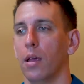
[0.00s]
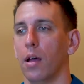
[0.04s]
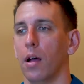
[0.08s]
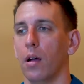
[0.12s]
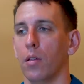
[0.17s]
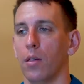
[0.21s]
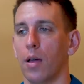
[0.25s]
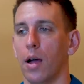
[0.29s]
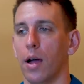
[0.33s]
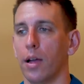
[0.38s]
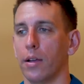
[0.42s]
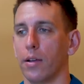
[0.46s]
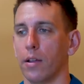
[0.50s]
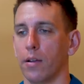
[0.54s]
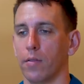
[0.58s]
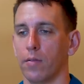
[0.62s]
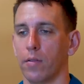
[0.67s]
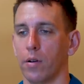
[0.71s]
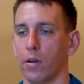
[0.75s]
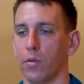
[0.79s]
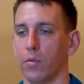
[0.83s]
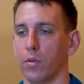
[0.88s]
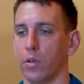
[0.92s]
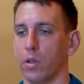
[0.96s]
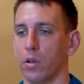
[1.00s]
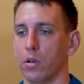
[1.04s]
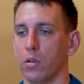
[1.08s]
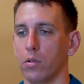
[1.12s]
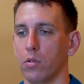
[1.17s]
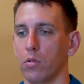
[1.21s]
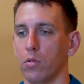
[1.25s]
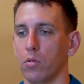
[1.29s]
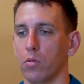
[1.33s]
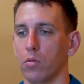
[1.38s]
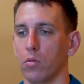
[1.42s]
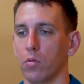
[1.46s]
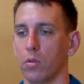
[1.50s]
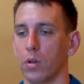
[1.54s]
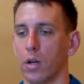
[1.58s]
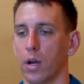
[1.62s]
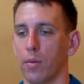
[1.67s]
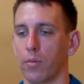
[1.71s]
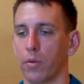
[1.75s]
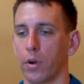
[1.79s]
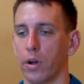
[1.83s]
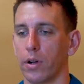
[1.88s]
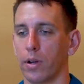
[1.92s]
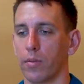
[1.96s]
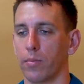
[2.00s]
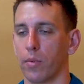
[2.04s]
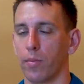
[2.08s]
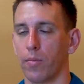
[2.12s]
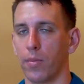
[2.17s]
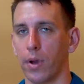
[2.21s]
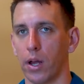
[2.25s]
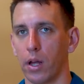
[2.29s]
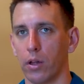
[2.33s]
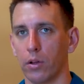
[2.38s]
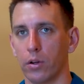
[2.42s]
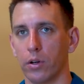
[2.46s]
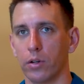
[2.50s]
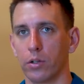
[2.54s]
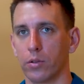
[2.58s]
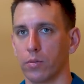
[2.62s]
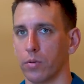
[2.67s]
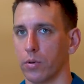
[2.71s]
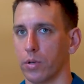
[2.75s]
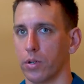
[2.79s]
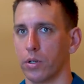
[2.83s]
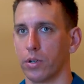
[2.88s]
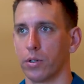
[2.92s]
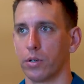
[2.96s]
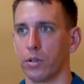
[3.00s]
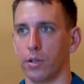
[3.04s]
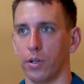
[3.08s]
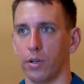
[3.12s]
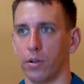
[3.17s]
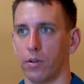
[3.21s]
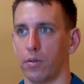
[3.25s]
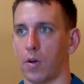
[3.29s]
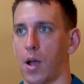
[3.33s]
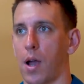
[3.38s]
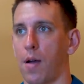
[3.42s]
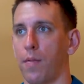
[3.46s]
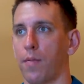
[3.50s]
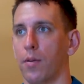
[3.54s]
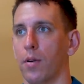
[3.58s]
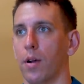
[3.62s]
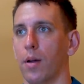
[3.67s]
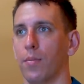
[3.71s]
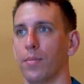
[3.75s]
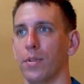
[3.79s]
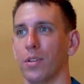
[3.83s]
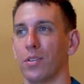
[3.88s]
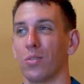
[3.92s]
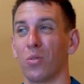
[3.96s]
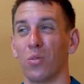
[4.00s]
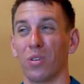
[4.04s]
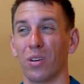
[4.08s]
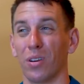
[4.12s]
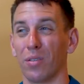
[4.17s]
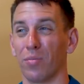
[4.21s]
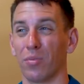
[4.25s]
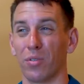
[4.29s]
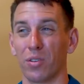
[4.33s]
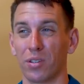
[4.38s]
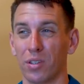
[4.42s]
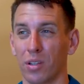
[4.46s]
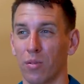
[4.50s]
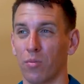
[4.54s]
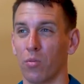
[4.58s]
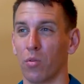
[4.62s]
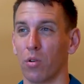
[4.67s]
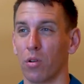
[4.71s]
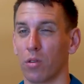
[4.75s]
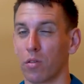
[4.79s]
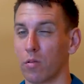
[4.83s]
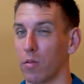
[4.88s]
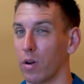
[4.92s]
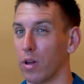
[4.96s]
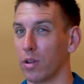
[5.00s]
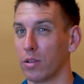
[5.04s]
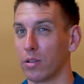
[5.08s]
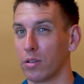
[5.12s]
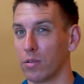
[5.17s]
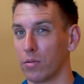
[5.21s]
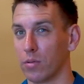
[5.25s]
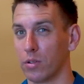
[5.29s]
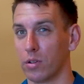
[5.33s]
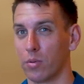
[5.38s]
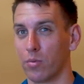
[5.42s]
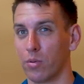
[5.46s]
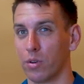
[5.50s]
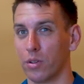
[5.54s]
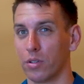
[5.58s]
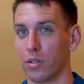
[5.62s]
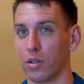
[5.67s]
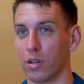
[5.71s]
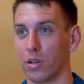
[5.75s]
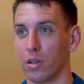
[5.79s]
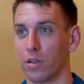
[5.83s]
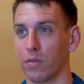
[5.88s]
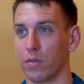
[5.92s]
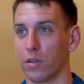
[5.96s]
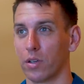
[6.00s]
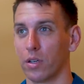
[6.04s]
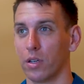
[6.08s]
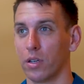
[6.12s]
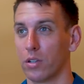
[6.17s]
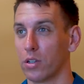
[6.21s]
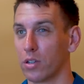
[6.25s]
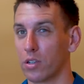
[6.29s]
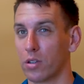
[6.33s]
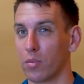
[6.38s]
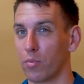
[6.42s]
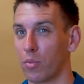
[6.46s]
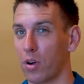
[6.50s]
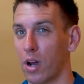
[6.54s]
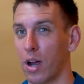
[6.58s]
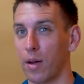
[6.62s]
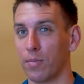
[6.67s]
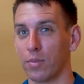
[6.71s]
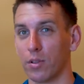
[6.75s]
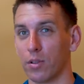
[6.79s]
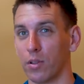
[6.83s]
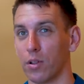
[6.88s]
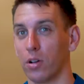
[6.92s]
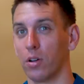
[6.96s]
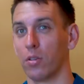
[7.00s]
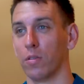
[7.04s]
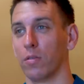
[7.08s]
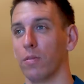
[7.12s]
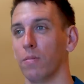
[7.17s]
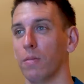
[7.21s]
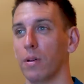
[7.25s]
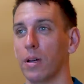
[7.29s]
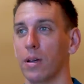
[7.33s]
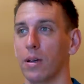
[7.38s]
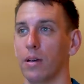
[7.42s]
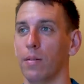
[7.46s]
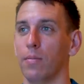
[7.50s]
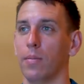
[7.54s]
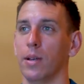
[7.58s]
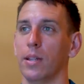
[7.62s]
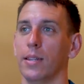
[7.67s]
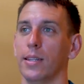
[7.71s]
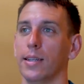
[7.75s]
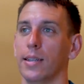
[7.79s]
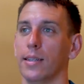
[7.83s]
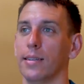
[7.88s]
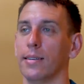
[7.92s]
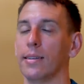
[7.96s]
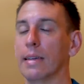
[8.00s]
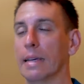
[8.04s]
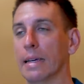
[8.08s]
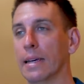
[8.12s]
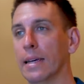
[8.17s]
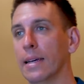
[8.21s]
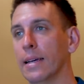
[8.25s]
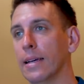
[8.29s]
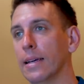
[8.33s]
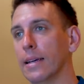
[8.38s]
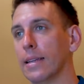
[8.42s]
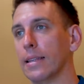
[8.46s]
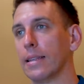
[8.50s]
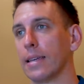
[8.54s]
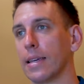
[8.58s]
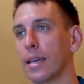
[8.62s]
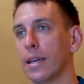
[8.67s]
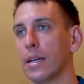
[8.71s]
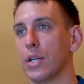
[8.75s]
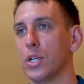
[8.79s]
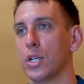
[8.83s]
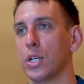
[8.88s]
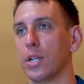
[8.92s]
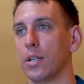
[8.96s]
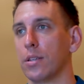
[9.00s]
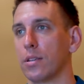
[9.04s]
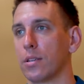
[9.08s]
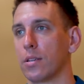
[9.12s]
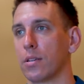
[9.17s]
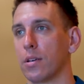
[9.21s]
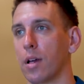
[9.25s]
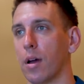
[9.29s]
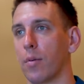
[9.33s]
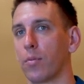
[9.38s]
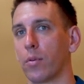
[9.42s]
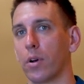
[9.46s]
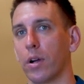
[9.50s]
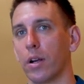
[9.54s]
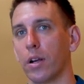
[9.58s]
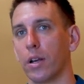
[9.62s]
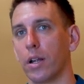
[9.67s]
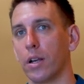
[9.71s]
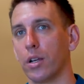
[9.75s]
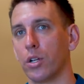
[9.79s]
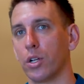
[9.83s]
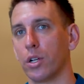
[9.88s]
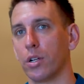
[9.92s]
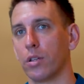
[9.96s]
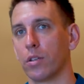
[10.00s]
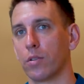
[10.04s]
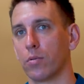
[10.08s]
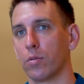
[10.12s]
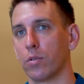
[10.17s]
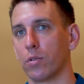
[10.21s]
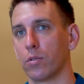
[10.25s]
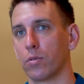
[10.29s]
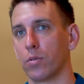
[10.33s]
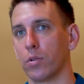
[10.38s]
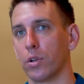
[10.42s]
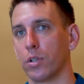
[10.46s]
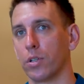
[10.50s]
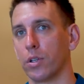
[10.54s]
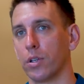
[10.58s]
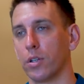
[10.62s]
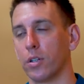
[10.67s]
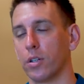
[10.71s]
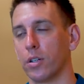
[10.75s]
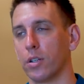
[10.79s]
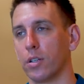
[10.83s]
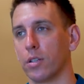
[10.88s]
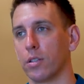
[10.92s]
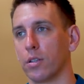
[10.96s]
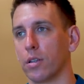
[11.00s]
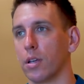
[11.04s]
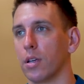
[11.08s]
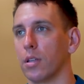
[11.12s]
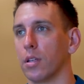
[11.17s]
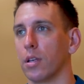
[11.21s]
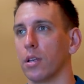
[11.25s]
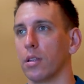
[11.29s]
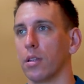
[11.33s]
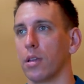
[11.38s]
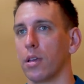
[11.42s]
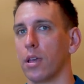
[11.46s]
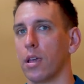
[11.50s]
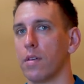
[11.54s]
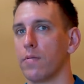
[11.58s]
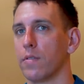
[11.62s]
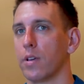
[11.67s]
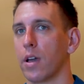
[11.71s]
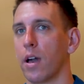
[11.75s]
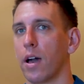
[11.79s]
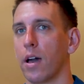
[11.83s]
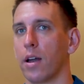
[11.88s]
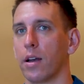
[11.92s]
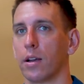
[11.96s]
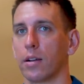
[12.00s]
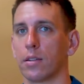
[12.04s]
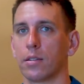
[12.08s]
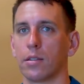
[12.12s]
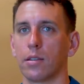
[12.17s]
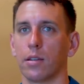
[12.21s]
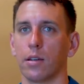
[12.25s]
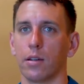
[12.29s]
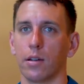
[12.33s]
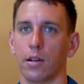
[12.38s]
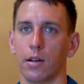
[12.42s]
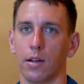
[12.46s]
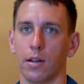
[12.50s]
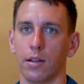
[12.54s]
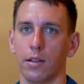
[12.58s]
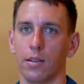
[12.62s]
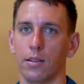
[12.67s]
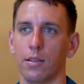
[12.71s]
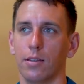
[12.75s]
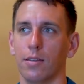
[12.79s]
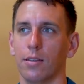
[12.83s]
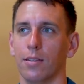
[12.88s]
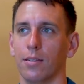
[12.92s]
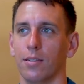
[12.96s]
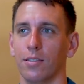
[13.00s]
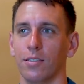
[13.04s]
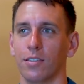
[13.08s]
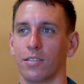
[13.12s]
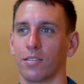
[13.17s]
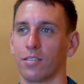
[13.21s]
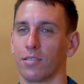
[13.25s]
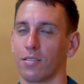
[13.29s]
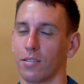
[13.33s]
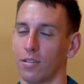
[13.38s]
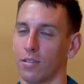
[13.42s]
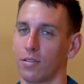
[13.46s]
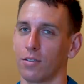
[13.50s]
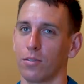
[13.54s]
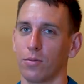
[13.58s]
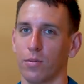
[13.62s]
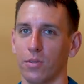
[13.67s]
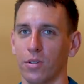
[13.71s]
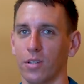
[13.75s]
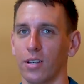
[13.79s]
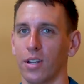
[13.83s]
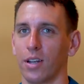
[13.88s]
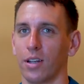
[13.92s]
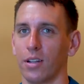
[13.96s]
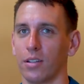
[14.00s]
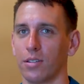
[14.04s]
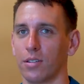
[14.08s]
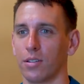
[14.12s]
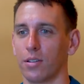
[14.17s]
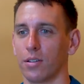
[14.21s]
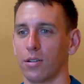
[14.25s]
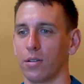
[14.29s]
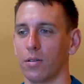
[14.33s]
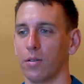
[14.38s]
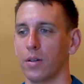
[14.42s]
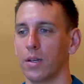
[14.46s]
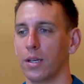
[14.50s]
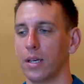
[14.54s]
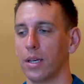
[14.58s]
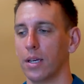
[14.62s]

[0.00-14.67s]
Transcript: a lot different with the new upgraded propellers, which, you know, offer up to 20% more thrust, which is pretty significant, just the props alone. And then the engines, upgraded engines, Rolls-Royce engines, and then the avionics, the HUD is also really nice. So